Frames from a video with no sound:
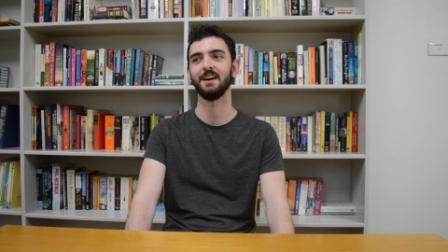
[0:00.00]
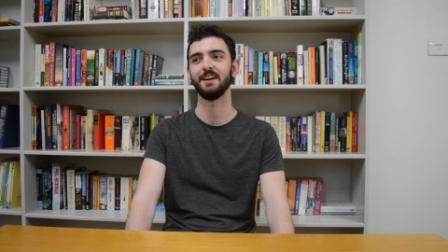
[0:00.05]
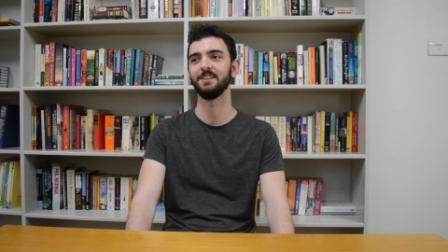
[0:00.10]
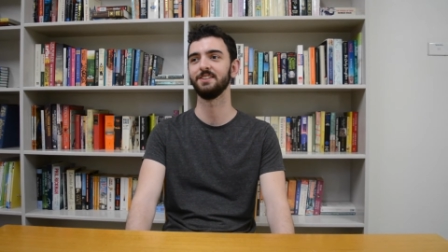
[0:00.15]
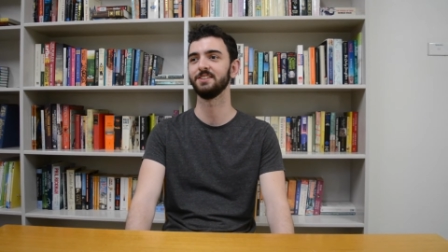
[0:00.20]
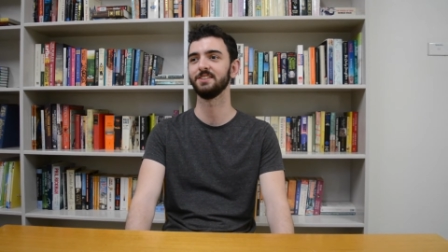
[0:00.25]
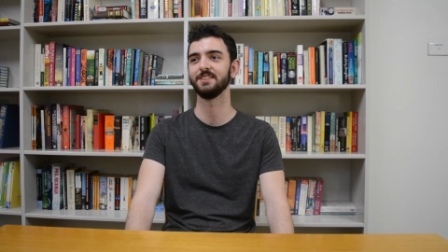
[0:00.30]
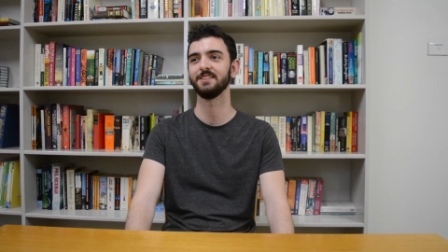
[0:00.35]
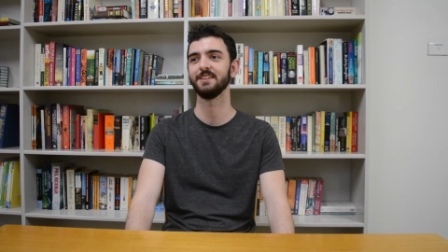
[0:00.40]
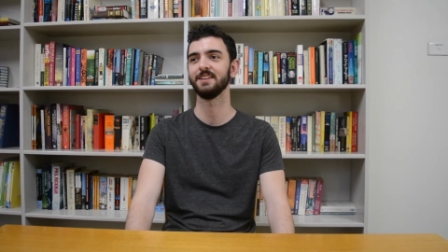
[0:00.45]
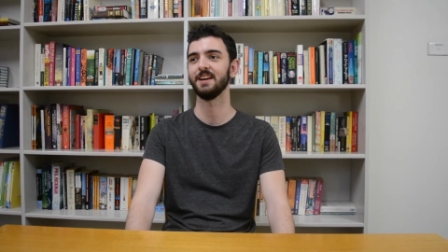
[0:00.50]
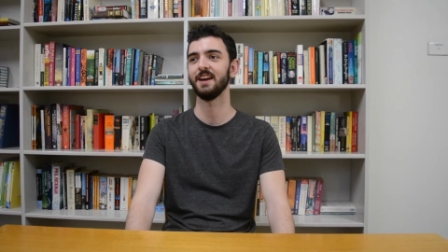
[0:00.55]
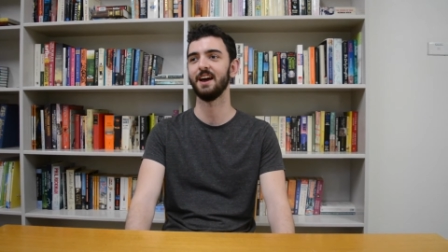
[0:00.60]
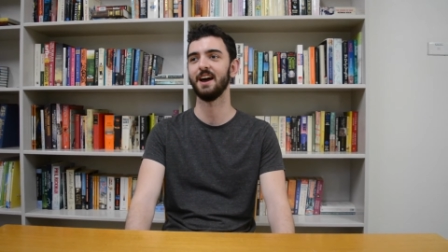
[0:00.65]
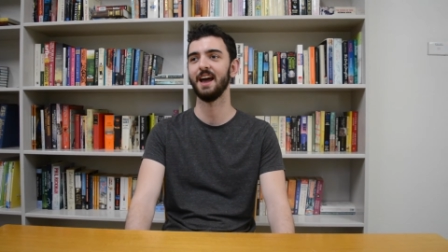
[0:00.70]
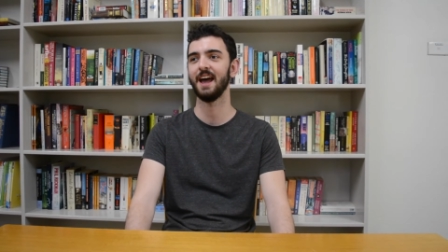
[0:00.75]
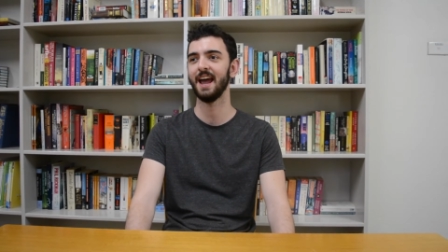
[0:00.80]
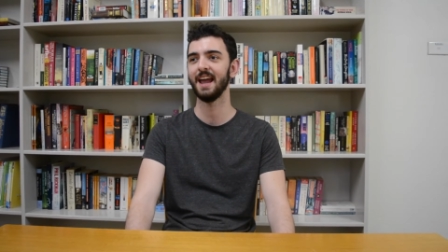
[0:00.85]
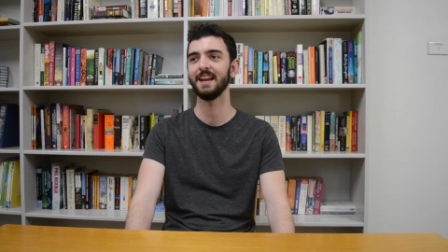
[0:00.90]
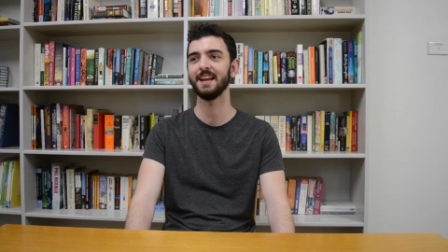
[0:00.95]
He
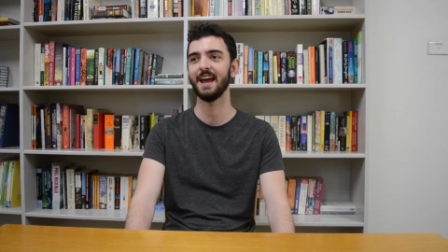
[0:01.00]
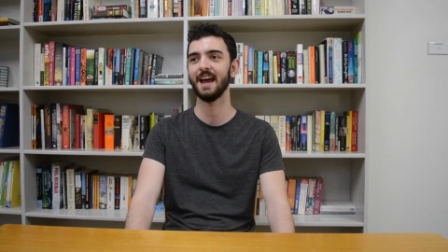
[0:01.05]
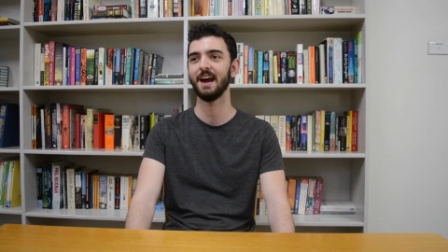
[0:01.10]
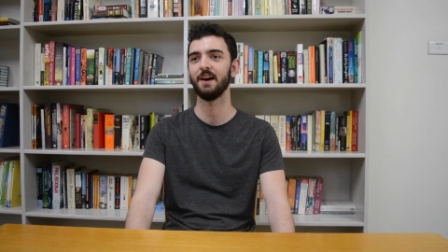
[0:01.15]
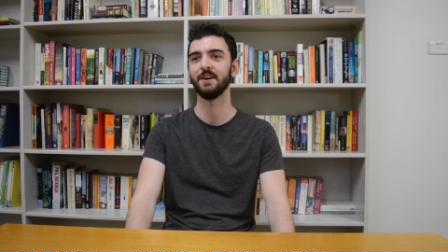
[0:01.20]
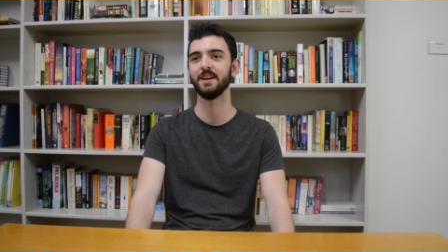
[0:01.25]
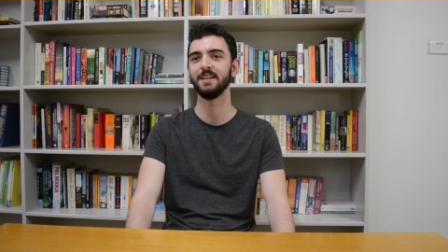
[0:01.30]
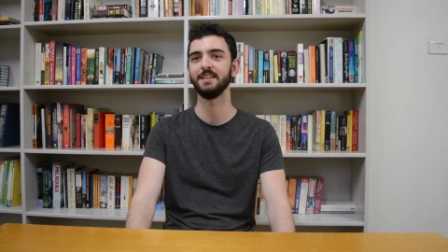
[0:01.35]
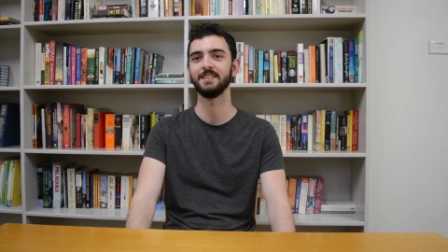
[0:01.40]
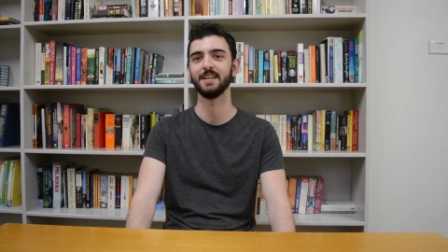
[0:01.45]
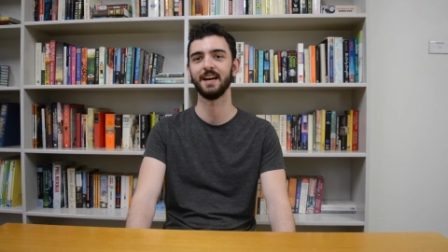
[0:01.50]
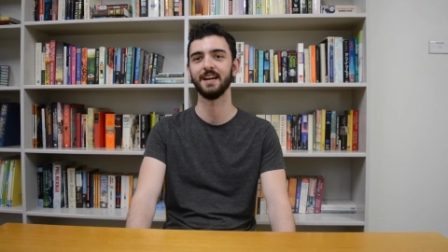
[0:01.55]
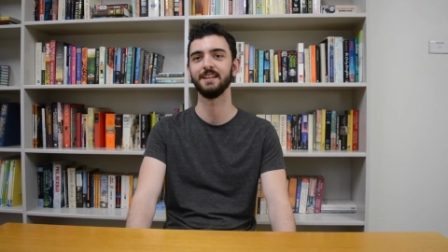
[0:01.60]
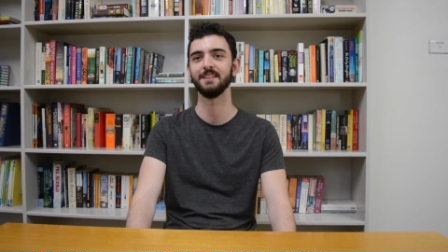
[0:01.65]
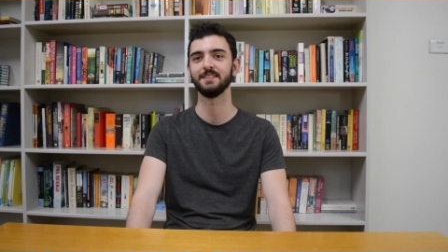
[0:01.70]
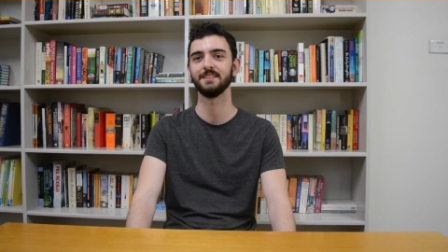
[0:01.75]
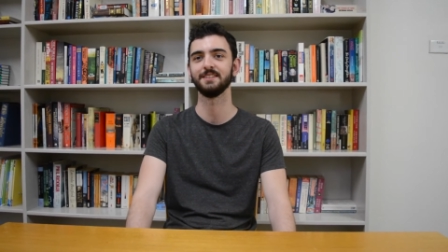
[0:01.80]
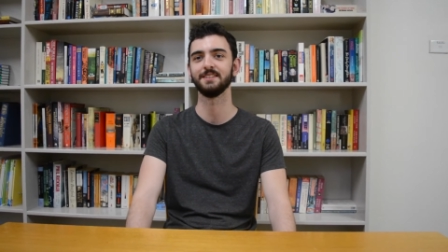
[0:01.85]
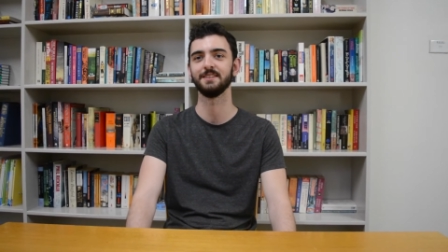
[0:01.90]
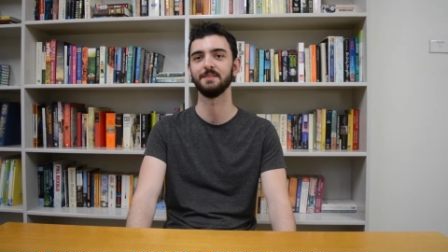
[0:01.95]
just, I hate how he
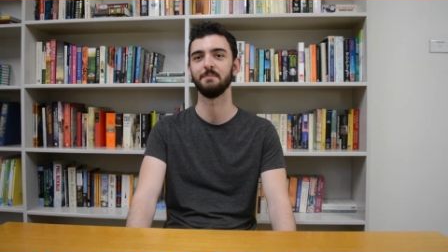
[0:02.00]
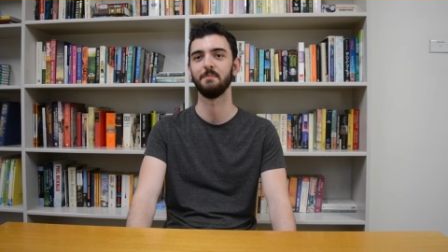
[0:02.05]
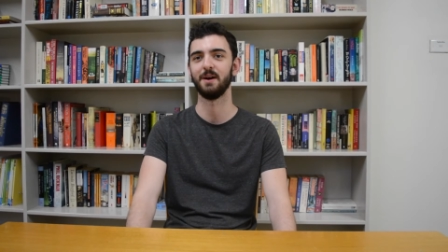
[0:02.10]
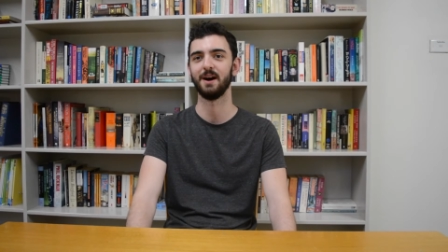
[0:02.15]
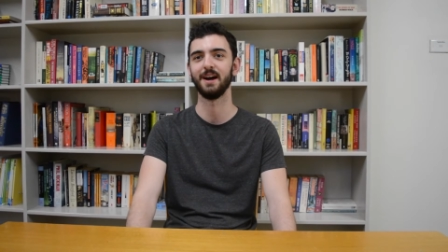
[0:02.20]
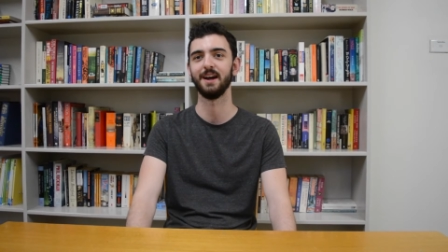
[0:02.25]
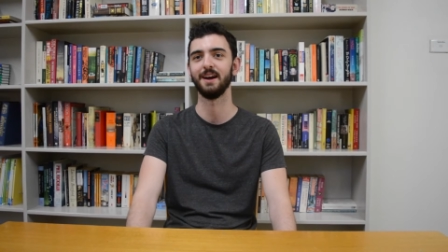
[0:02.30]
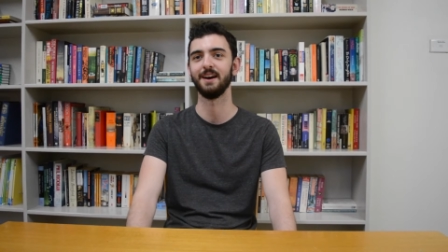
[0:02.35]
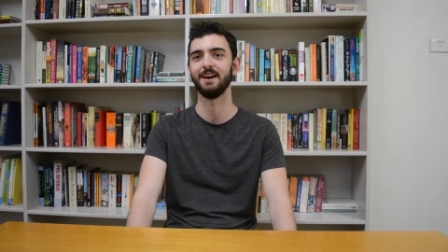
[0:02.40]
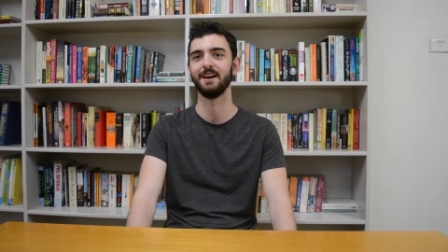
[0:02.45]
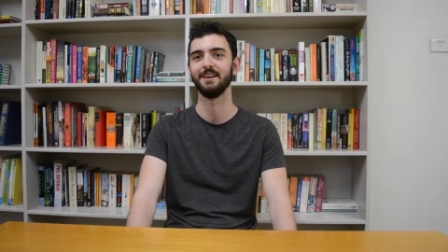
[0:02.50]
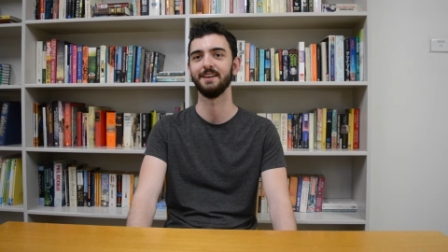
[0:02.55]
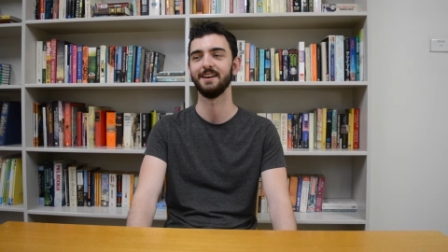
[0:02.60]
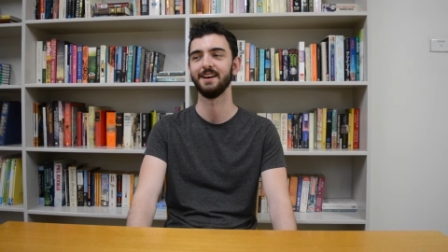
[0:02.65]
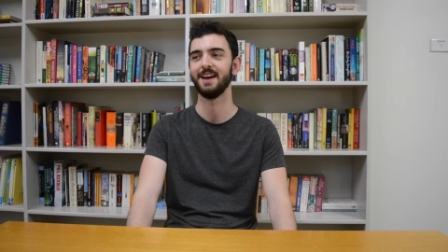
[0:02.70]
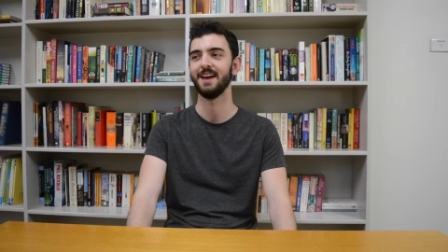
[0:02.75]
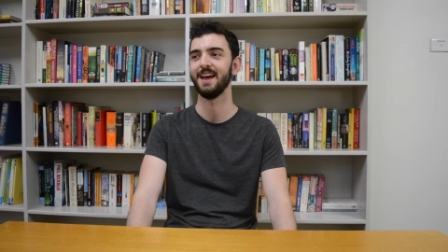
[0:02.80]
dates Maya